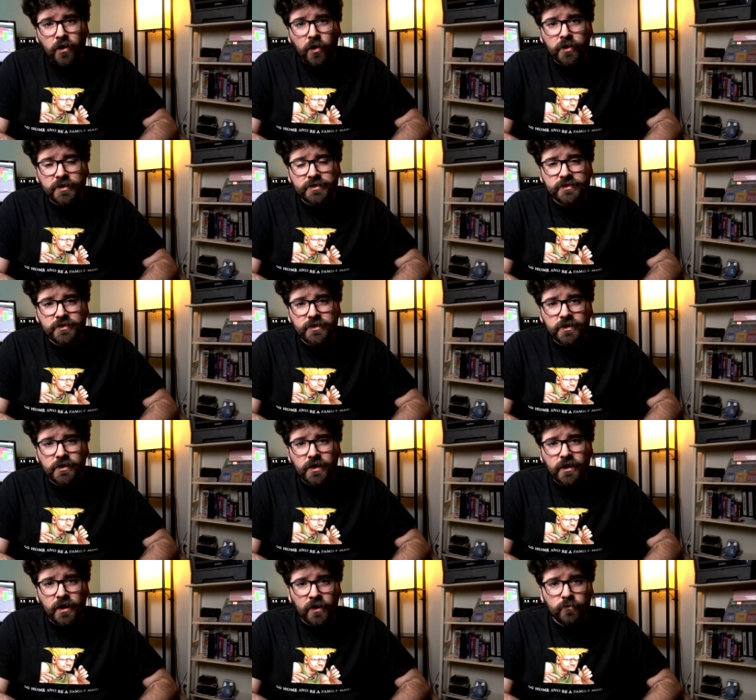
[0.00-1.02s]
honestly,
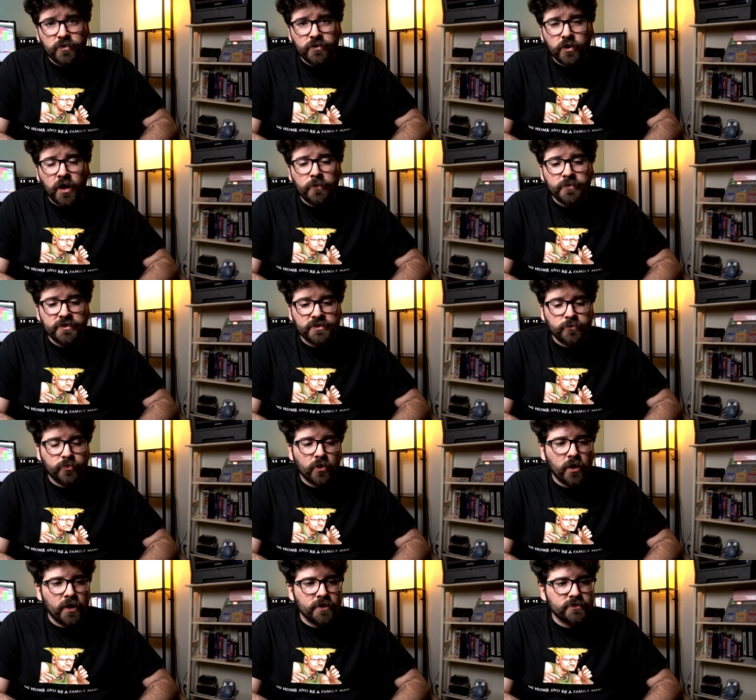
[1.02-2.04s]
I would not be
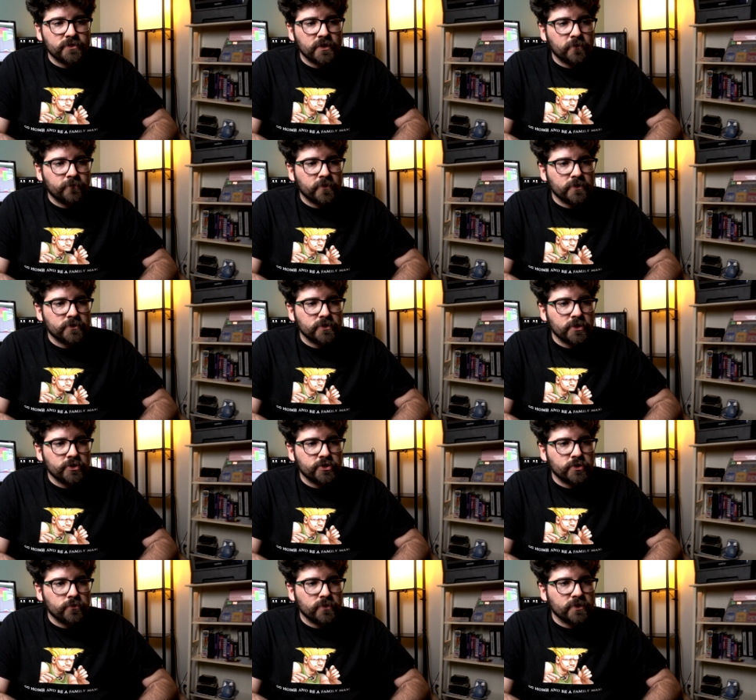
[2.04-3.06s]
surprised if this
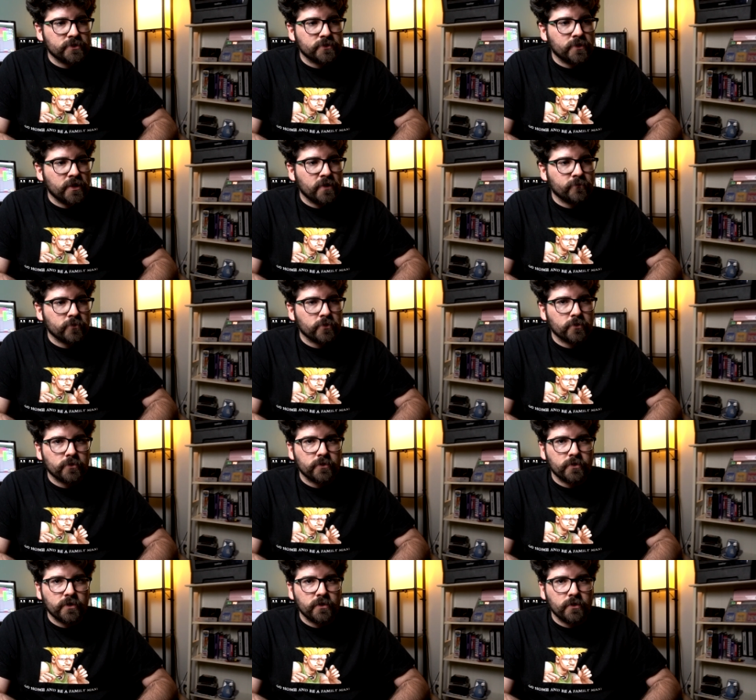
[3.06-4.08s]
issue is
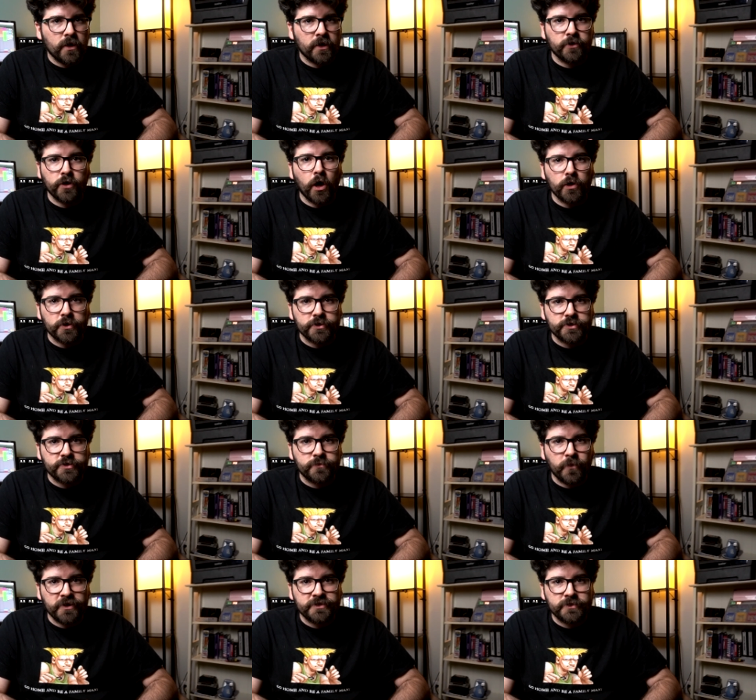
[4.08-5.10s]
never
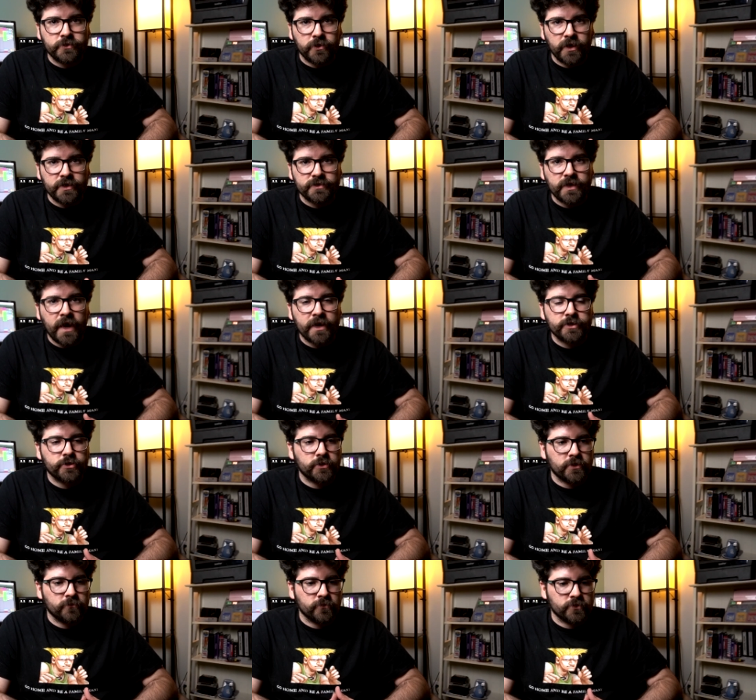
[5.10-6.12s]
acknowledged, much less
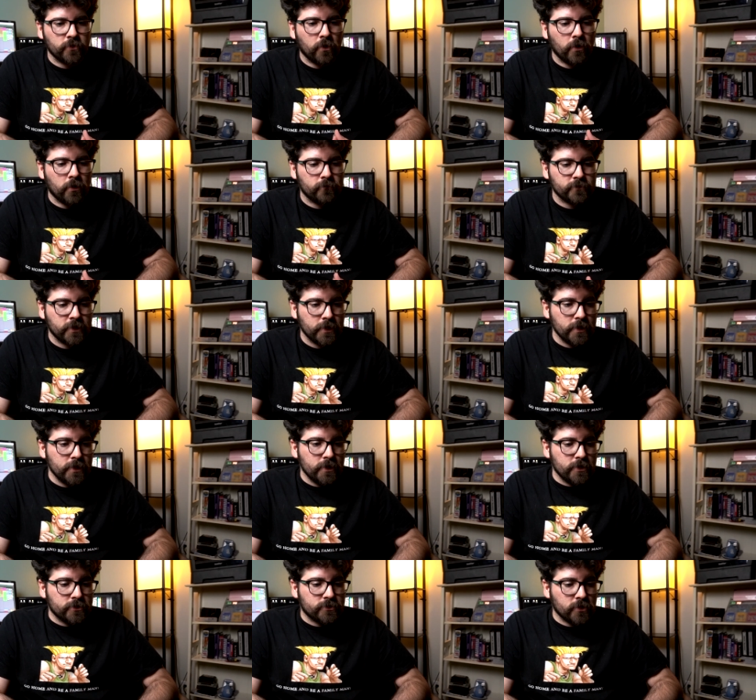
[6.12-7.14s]
actually resolved.
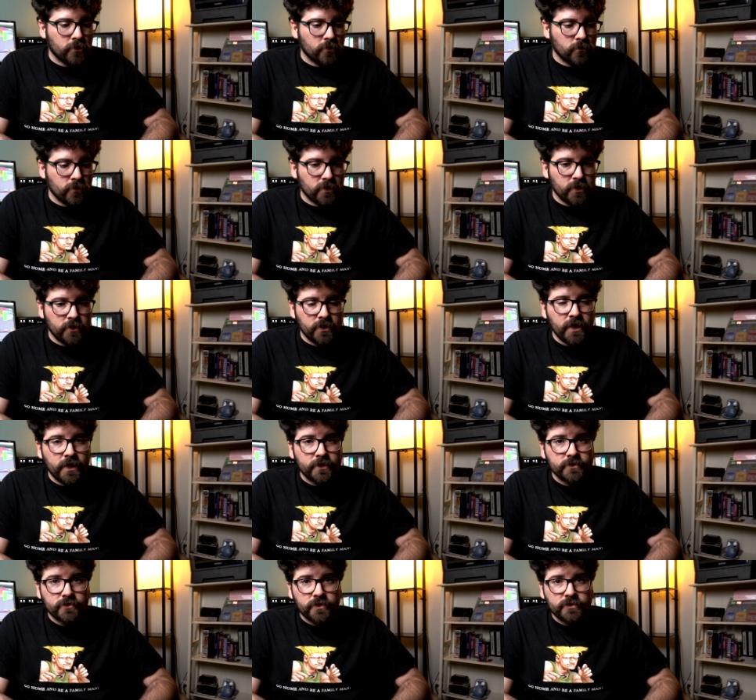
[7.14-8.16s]
So
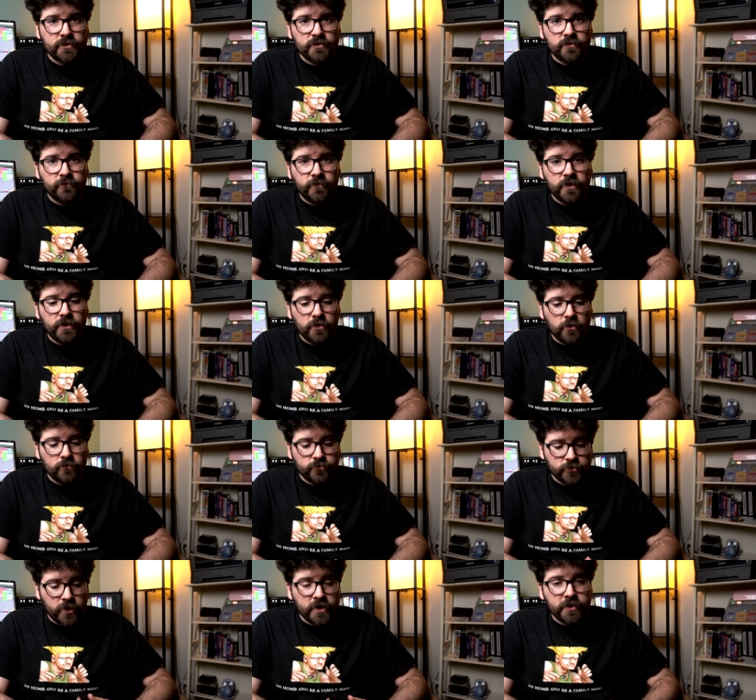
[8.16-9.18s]
yes, this is a video
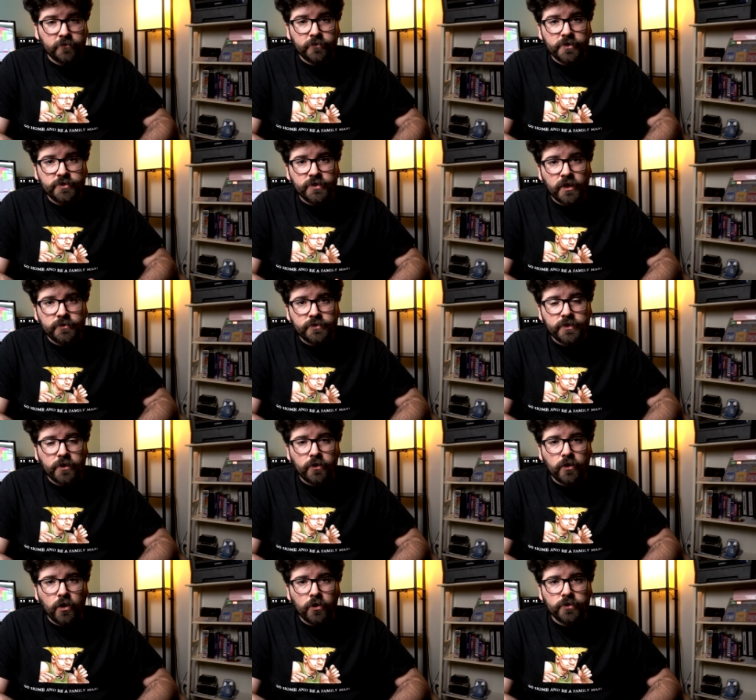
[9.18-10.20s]
trying to reach out to
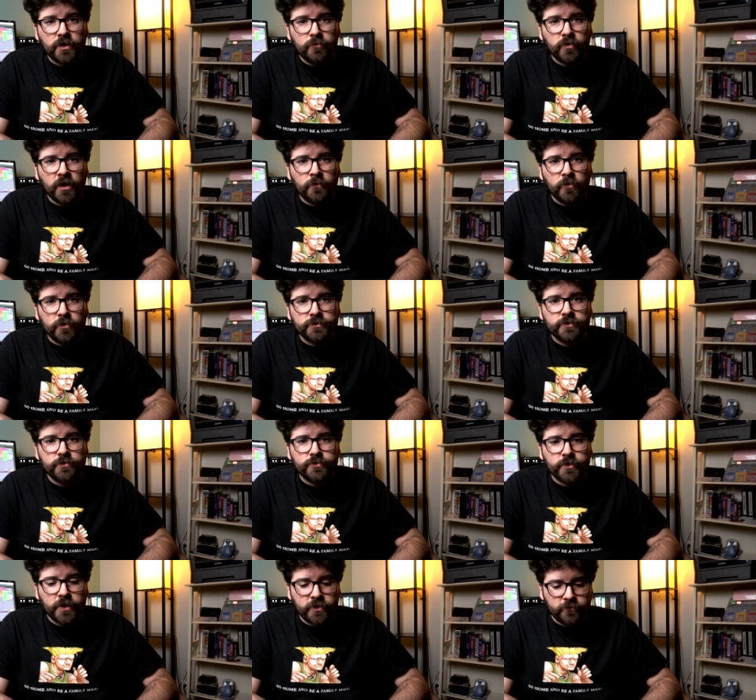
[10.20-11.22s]
Terraonion, but I'm also
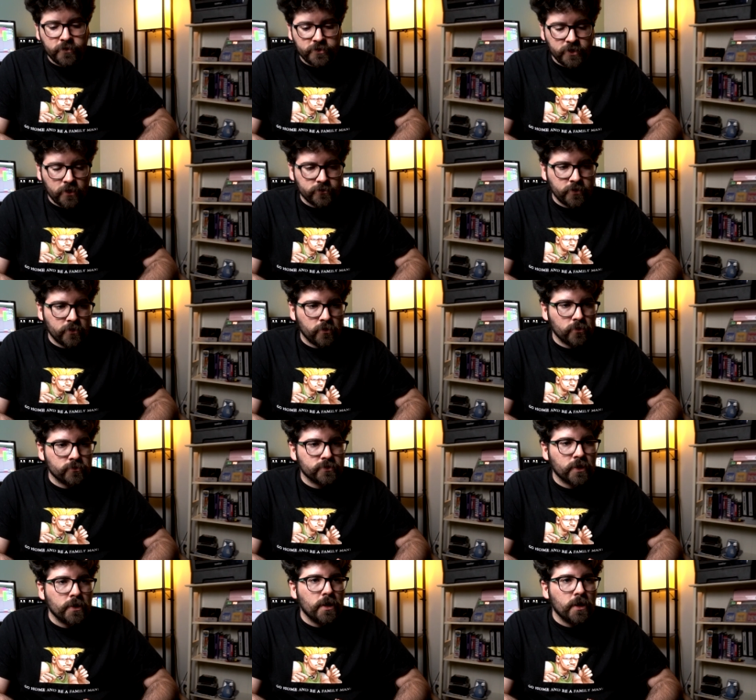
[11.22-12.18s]
trying to reach out to those